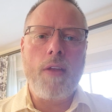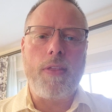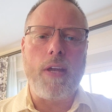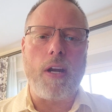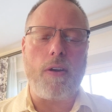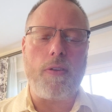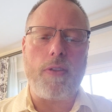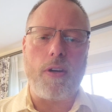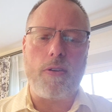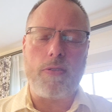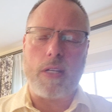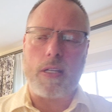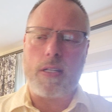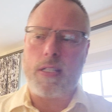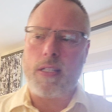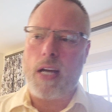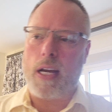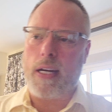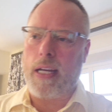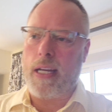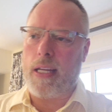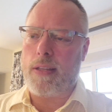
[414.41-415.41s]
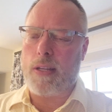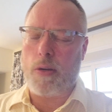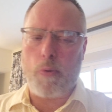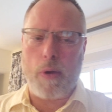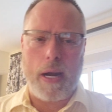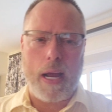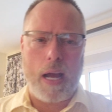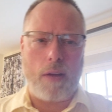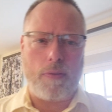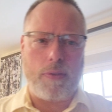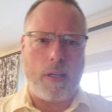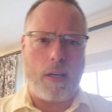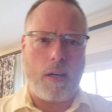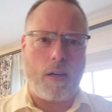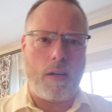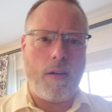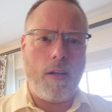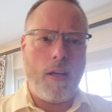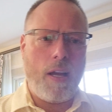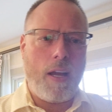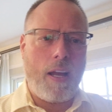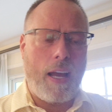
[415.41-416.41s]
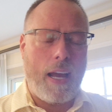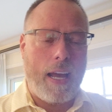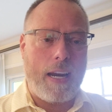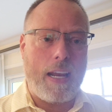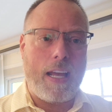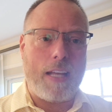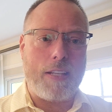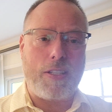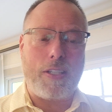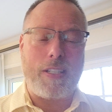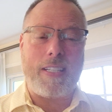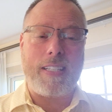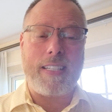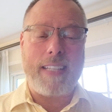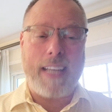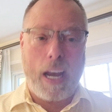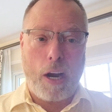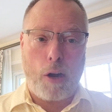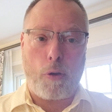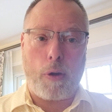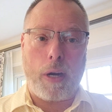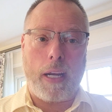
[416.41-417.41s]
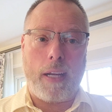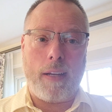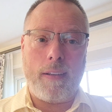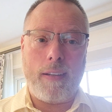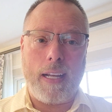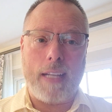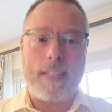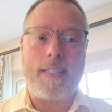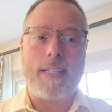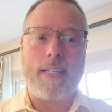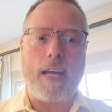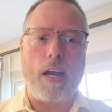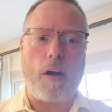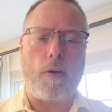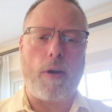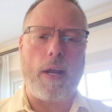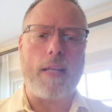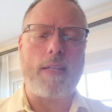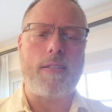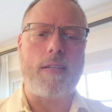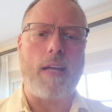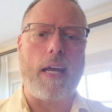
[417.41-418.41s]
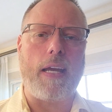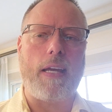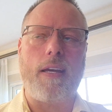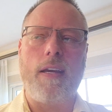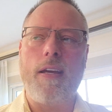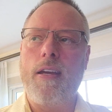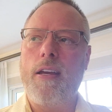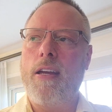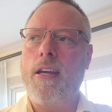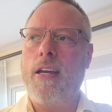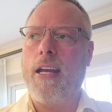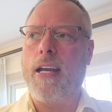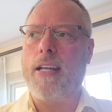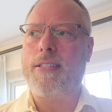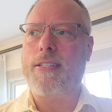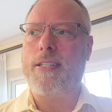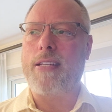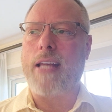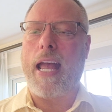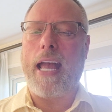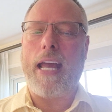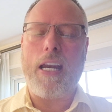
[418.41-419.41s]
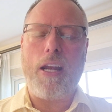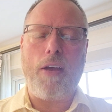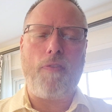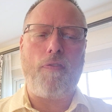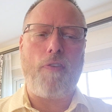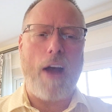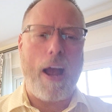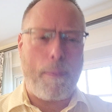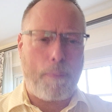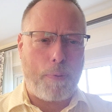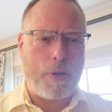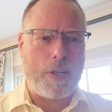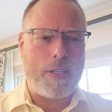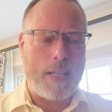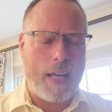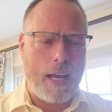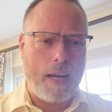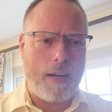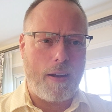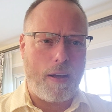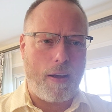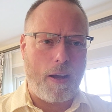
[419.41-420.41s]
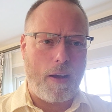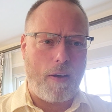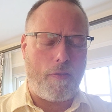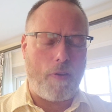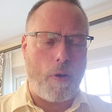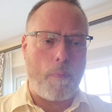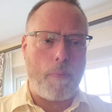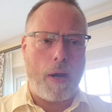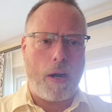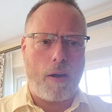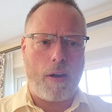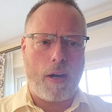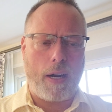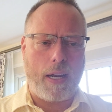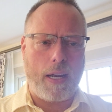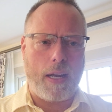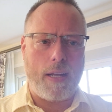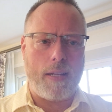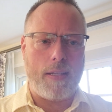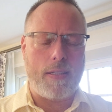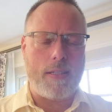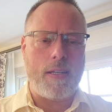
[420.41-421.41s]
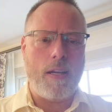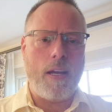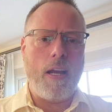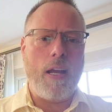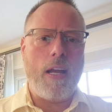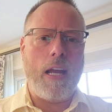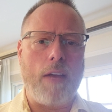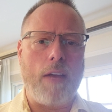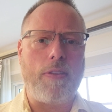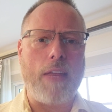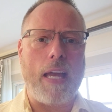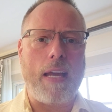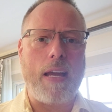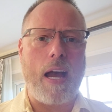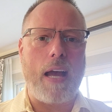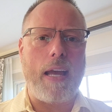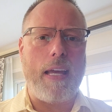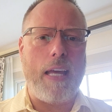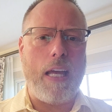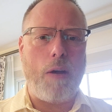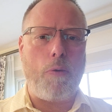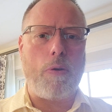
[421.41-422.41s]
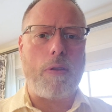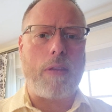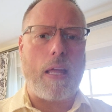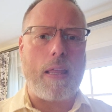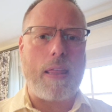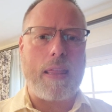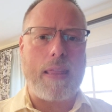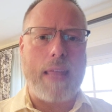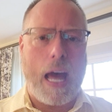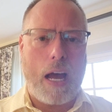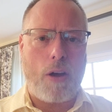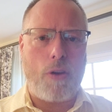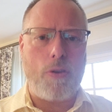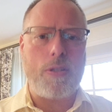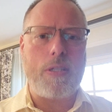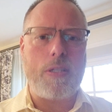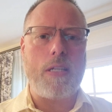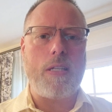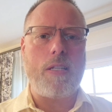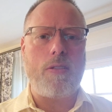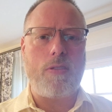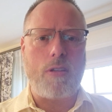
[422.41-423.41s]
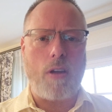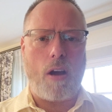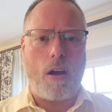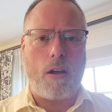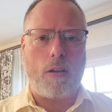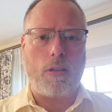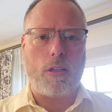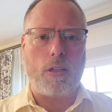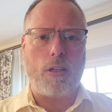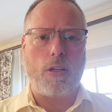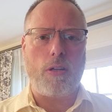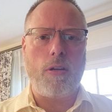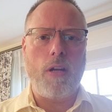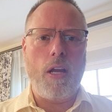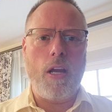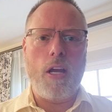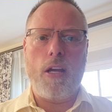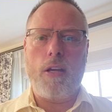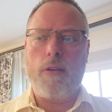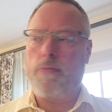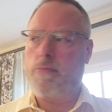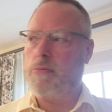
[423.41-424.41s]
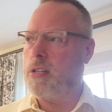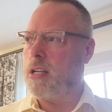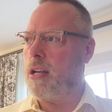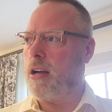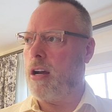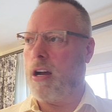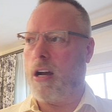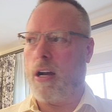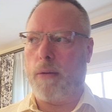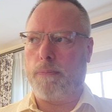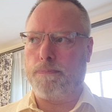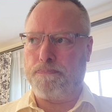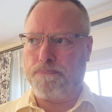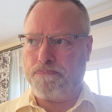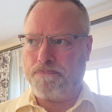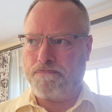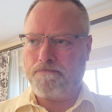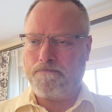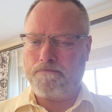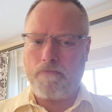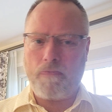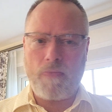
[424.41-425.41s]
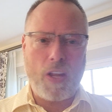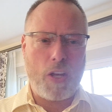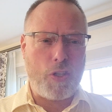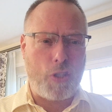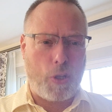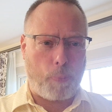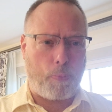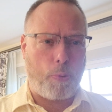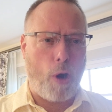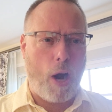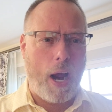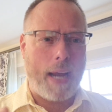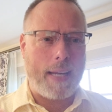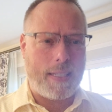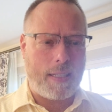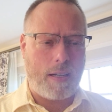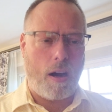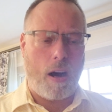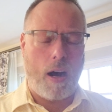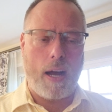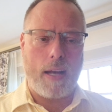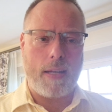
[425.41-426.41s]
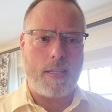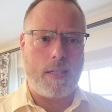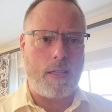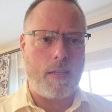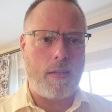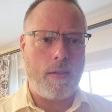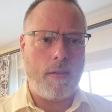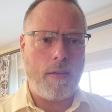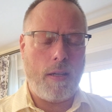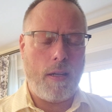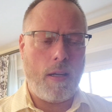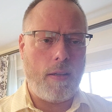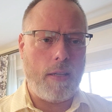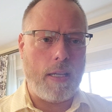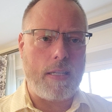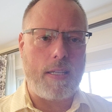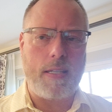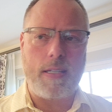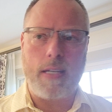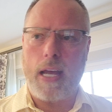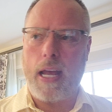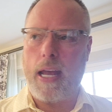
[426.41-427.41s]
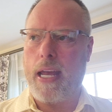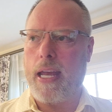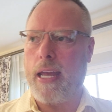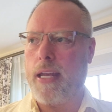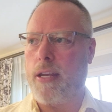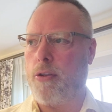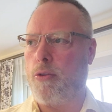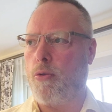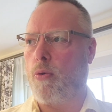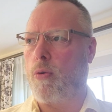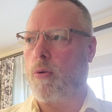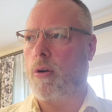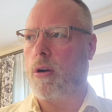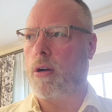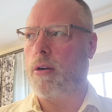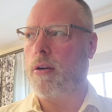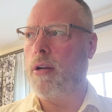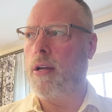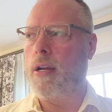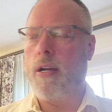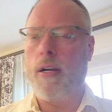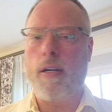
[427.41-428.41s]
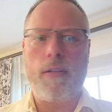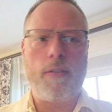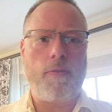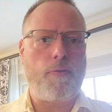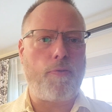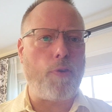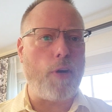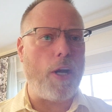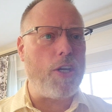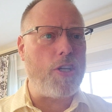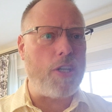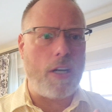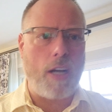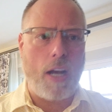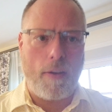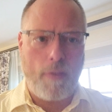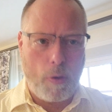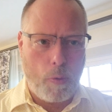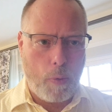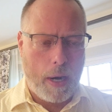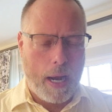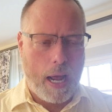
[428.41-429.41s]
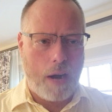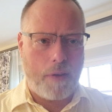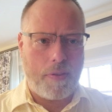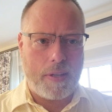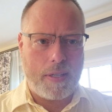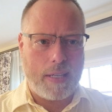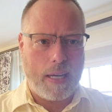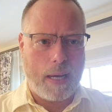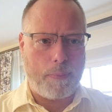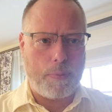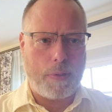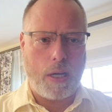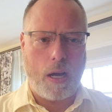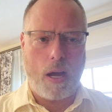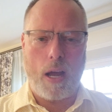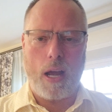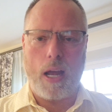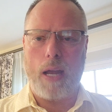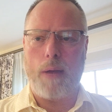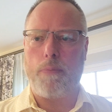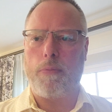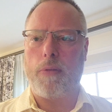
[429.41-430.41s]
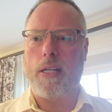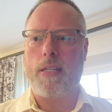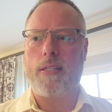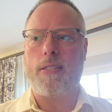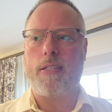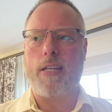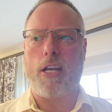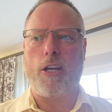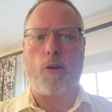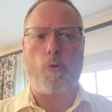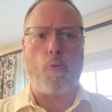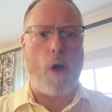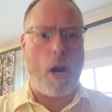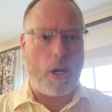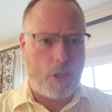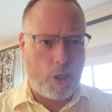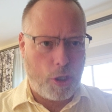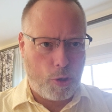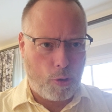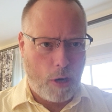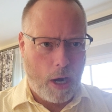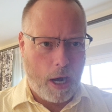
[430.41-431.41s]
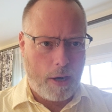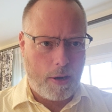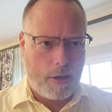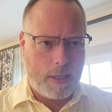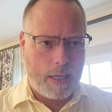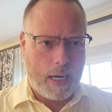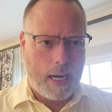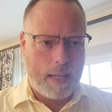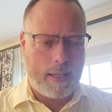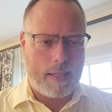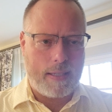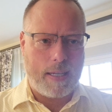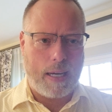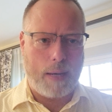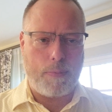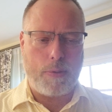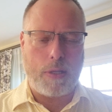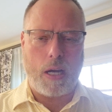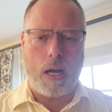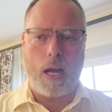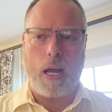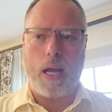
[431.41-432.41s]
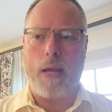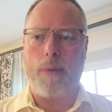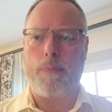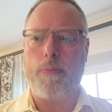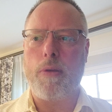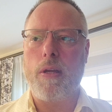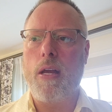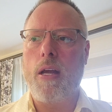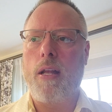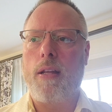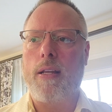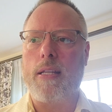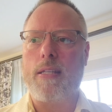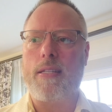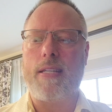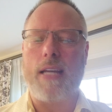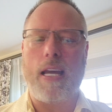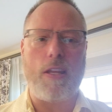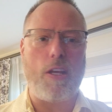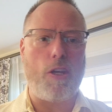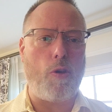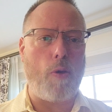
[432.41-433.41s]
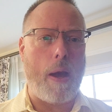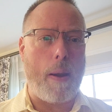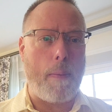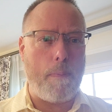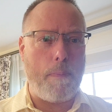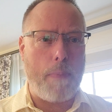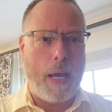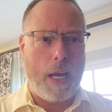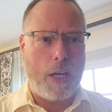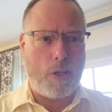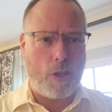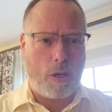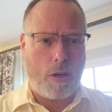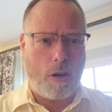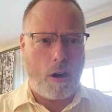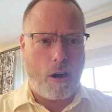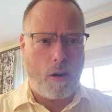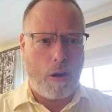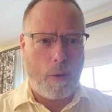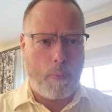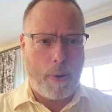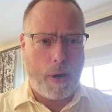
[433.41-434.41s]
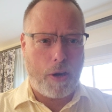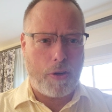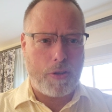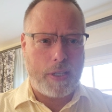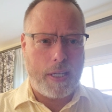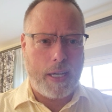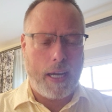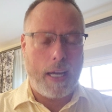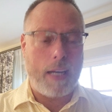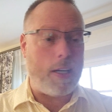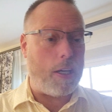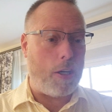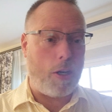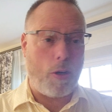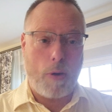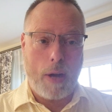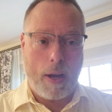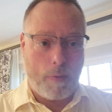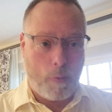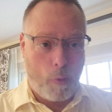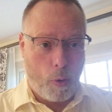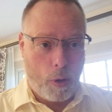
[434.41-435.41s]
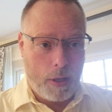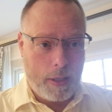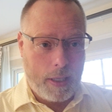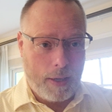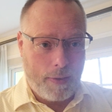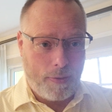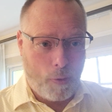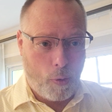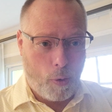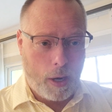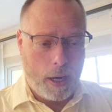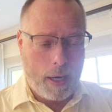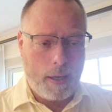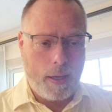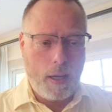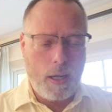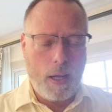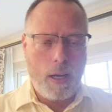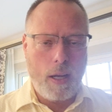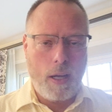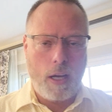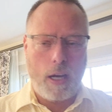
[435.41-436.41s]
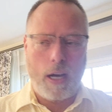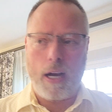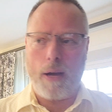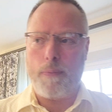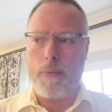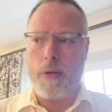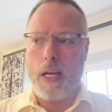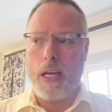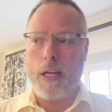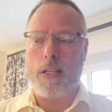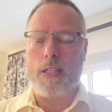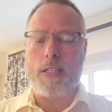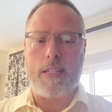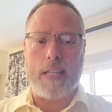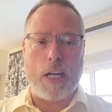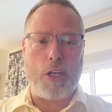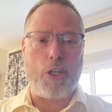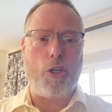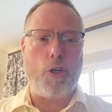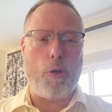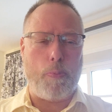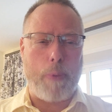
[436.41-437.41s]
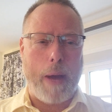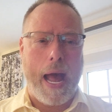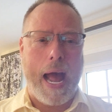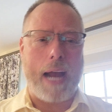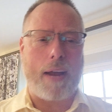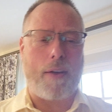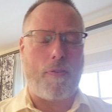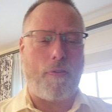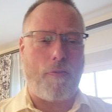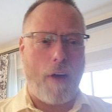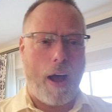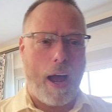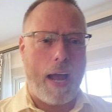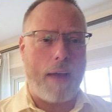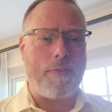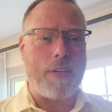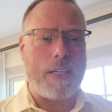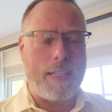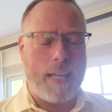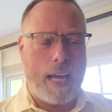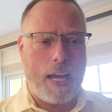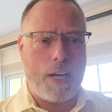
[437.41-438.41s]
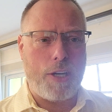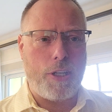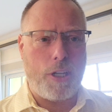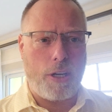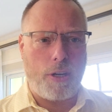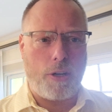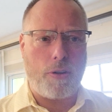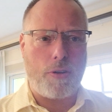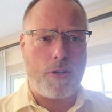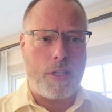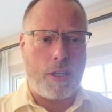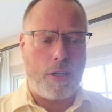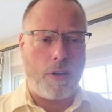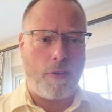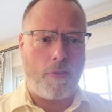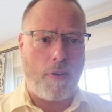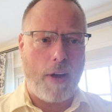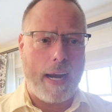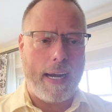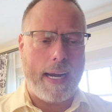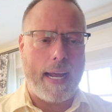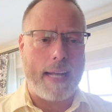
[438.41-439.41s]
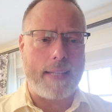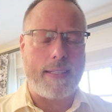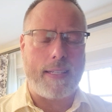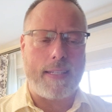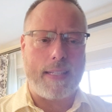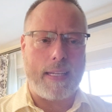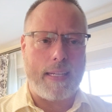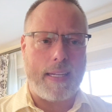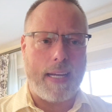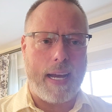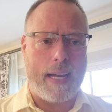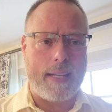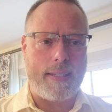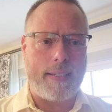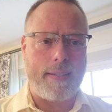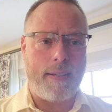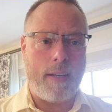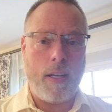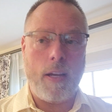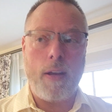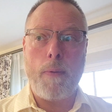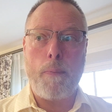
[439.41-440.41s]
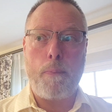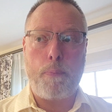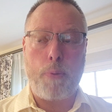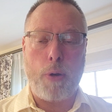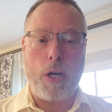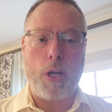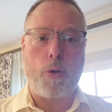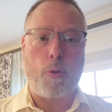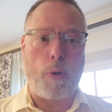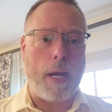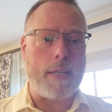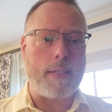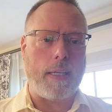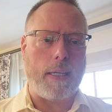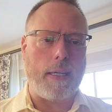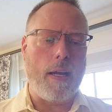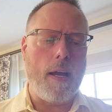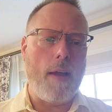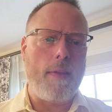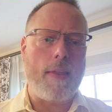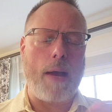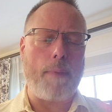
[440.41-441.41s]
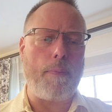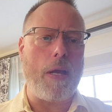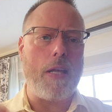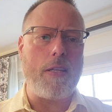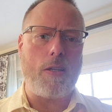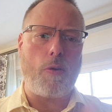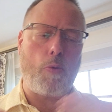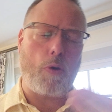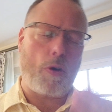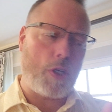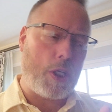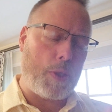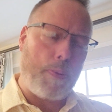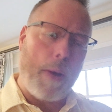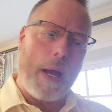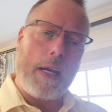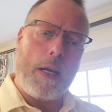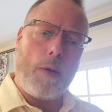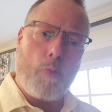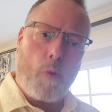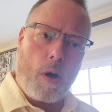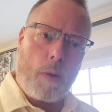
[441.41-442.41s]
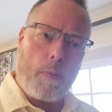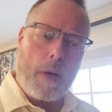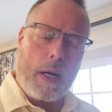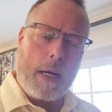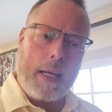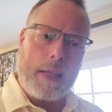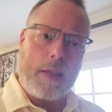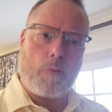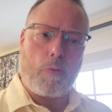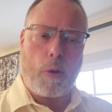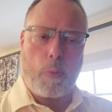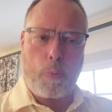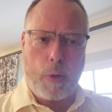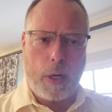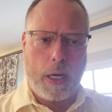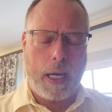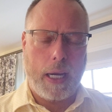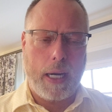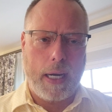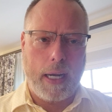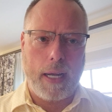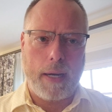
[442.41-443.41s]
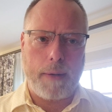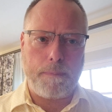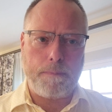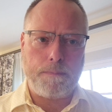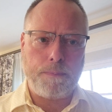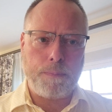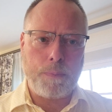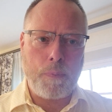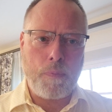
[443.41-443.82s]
There's a study that went out there, and it's scary. It's scary. It's like, it's 85% of Americans, if they got hit with $1,000 surprise cost, let's say your fridge and oven went out at the same time. Let's say your washer dryer died at the same time. Let's say that you had major car repairs hit and you don't have warranty for it. It sets you back 5 to 10 years in your finances and debts. Pretty crazy. That means that we're spending more money than we're bringing in.